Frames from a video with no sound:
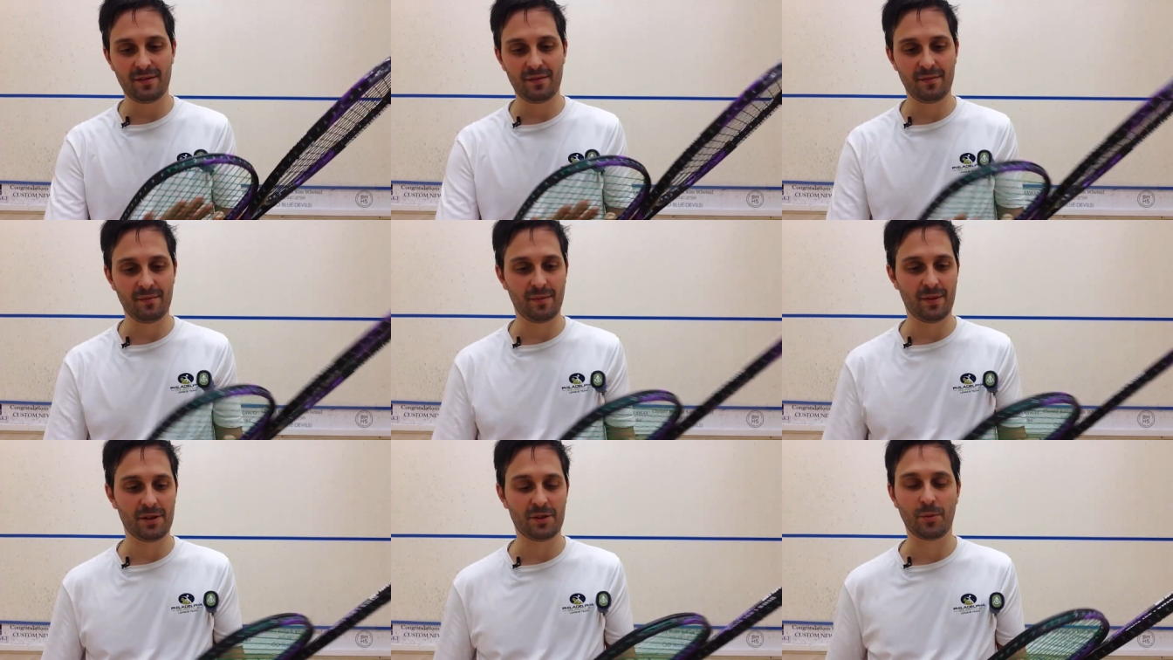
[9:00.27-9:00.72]

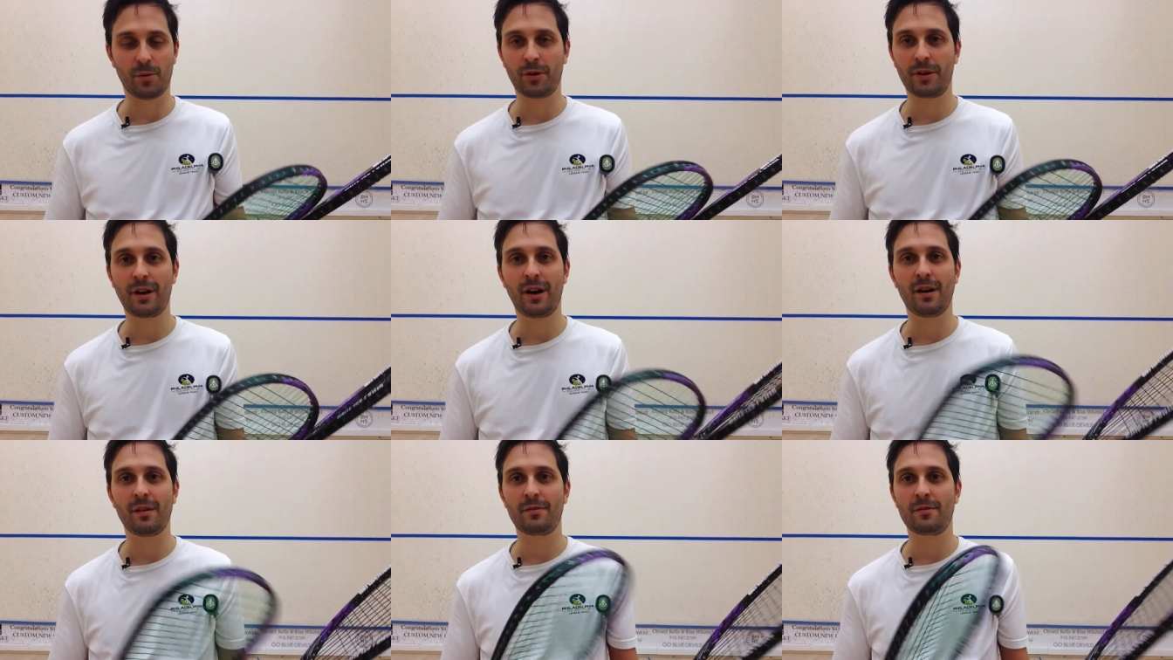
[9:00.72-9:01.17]
much more
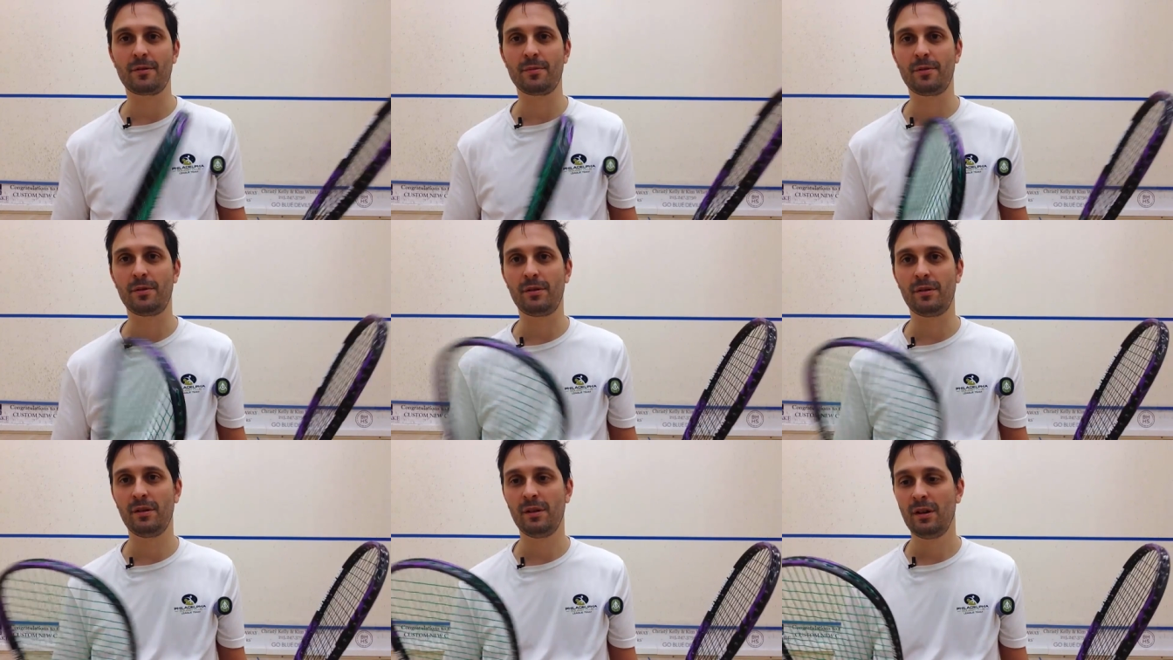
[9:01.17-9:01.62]

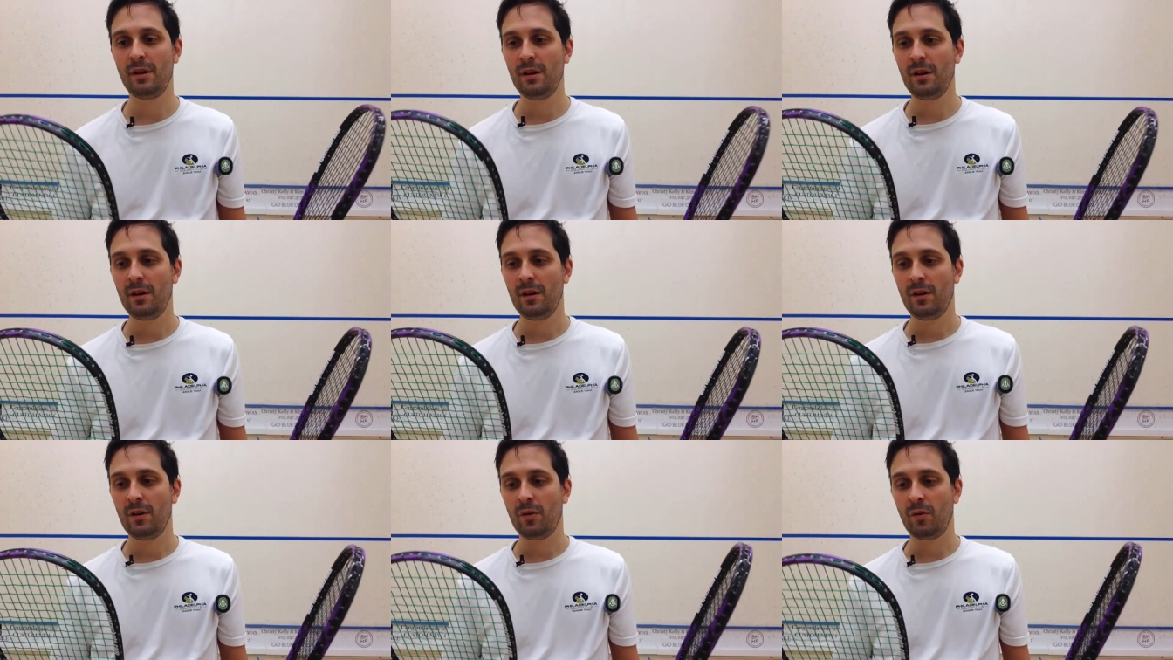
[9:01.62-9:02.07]
comfortable
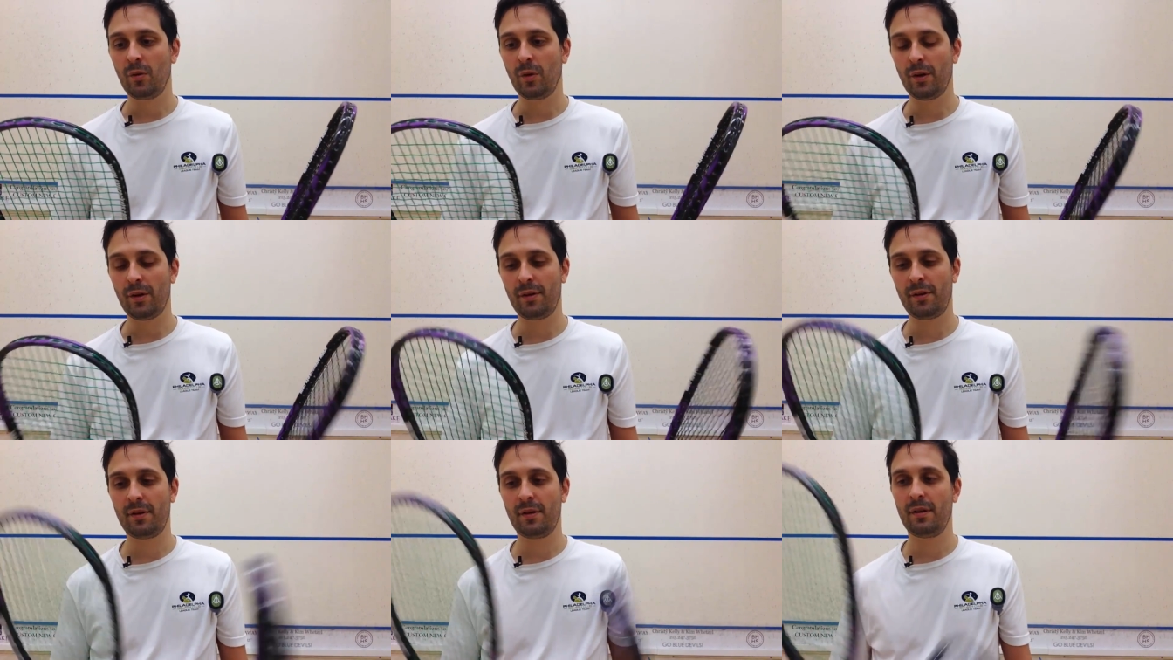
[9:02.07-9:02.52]

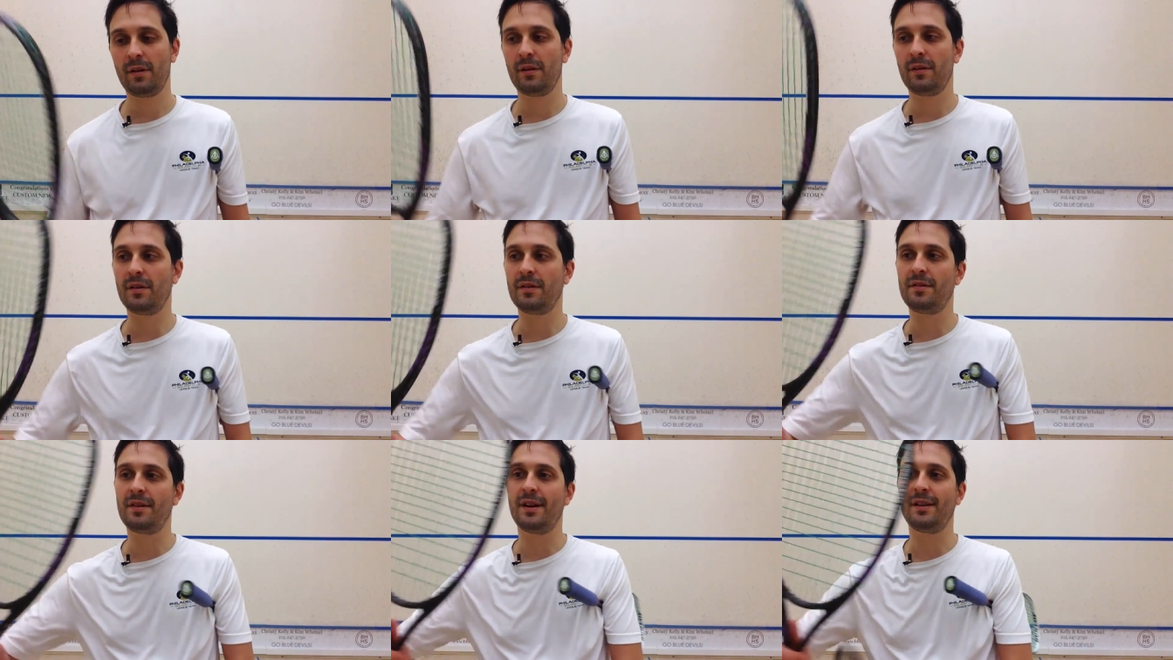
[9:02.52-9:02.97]
with
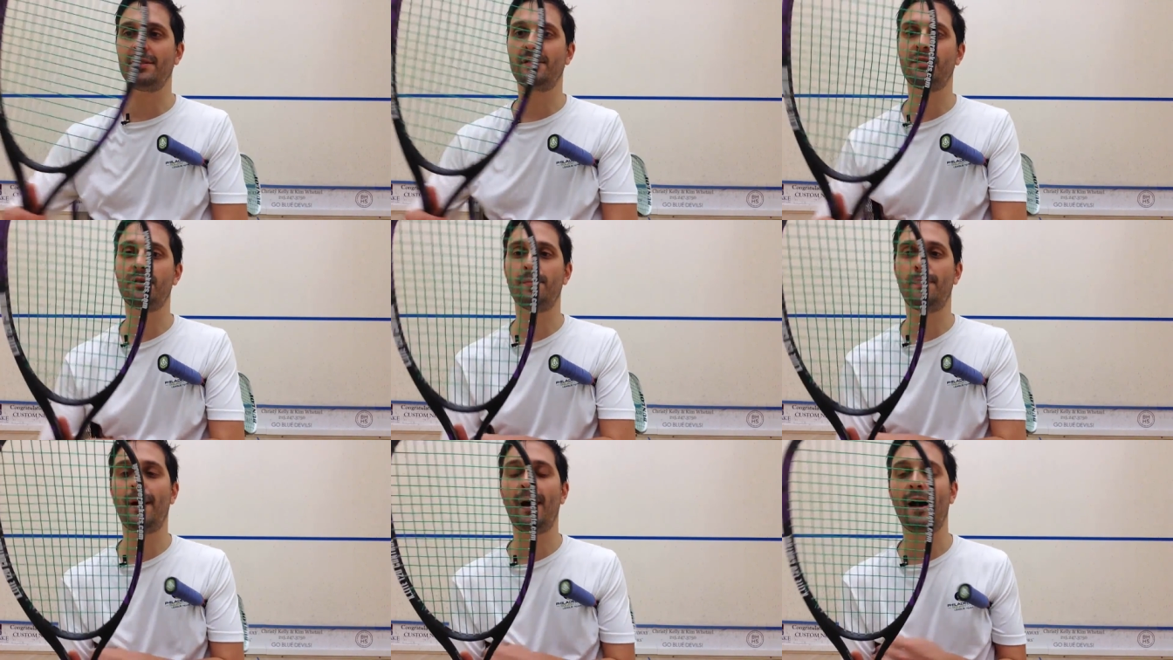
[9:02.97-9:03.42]
the
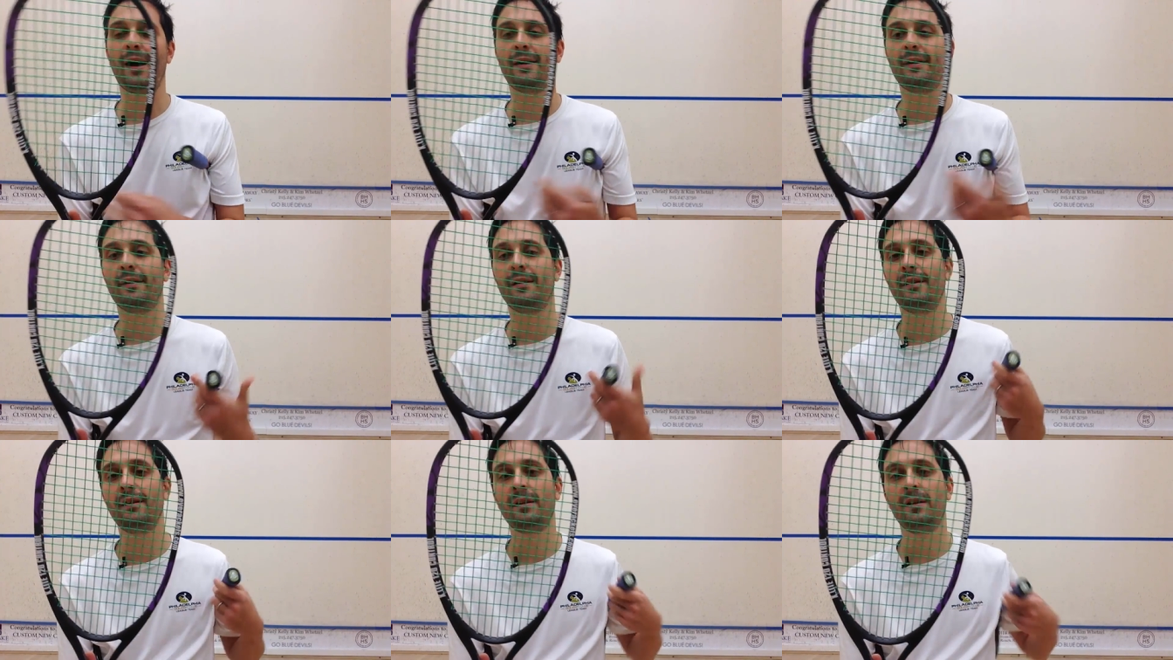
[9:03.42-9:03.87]
denser
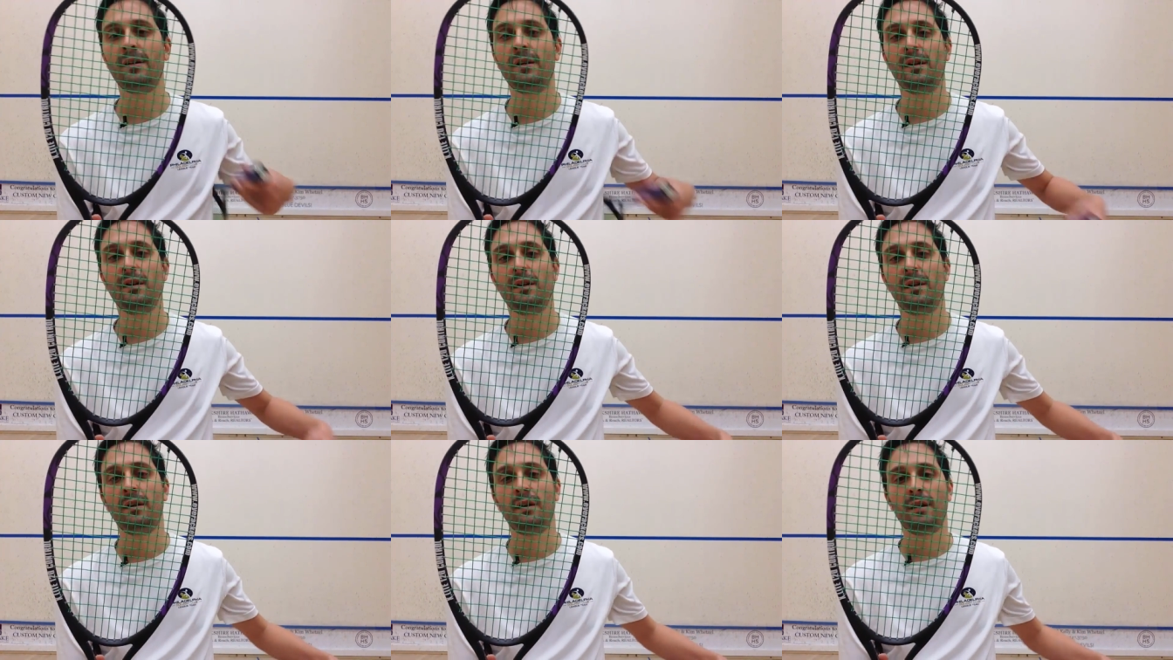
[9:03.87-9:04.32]
pattern.
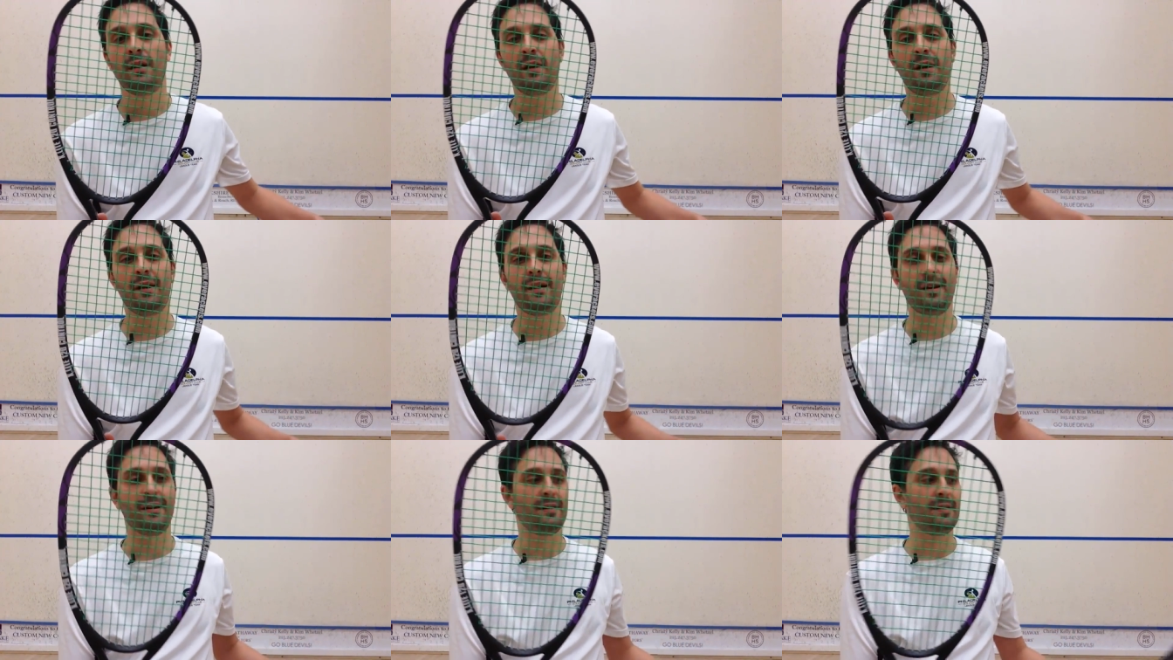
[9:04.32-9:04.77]

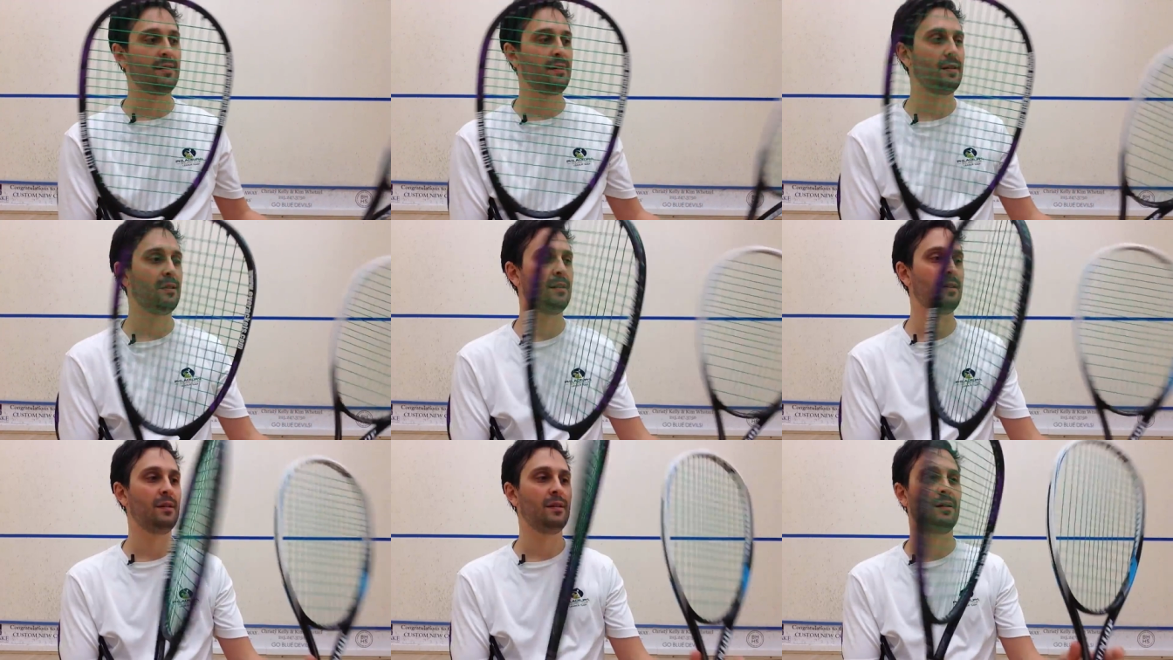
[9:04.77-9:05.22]
And
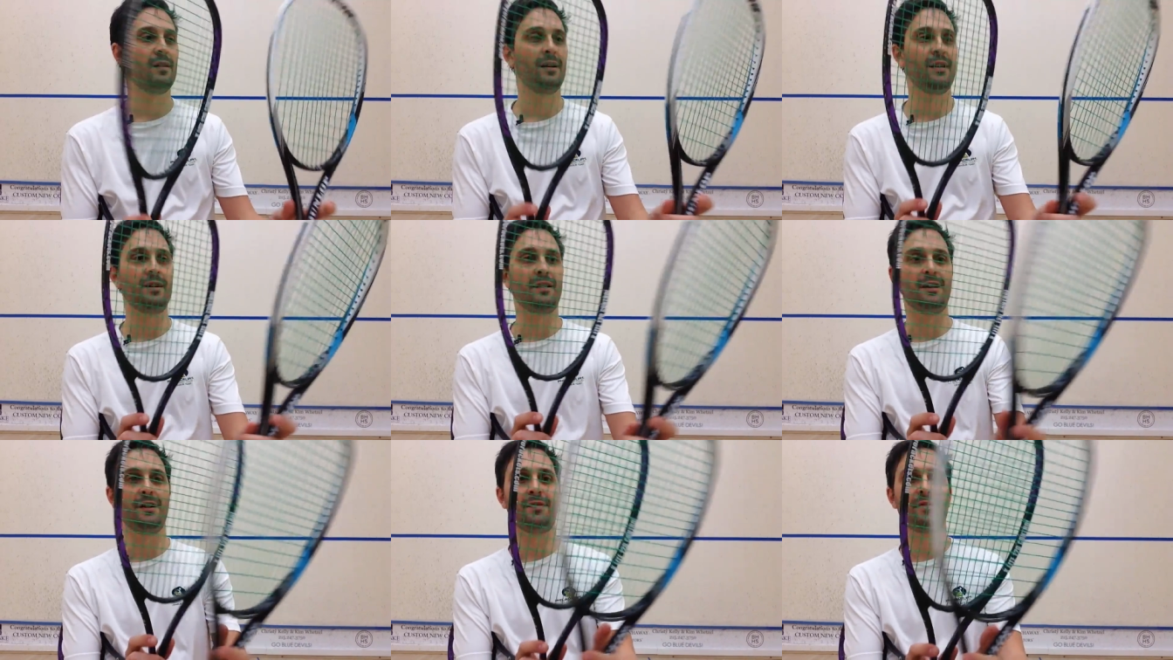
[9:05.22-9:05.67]
I
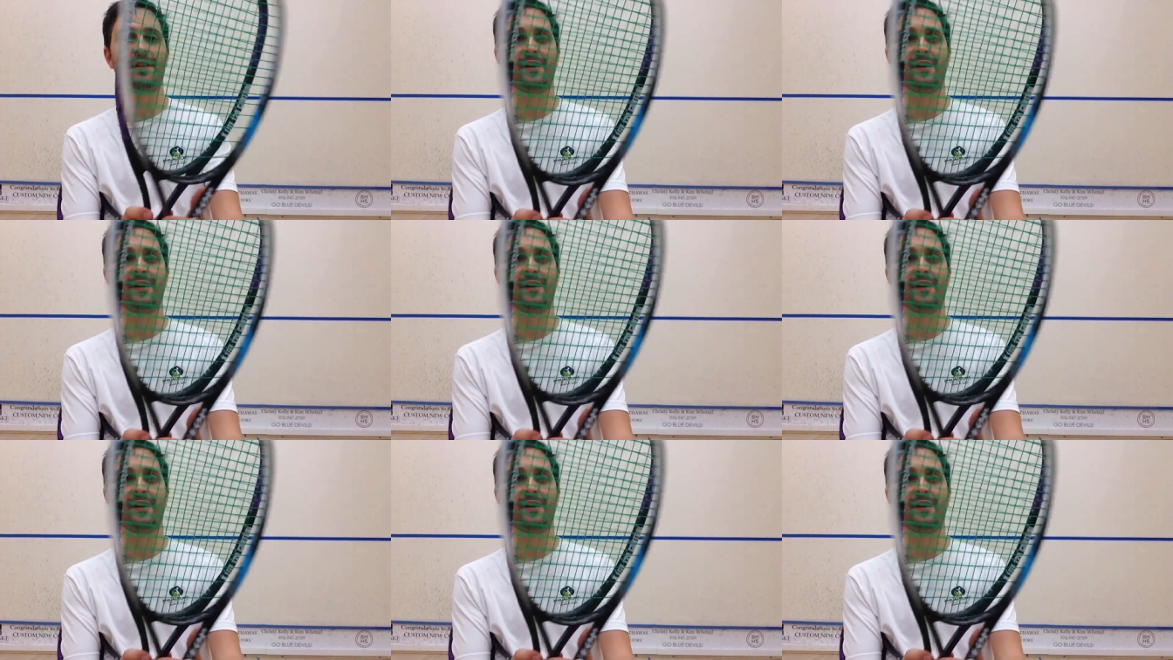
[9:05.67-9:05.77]
don't know if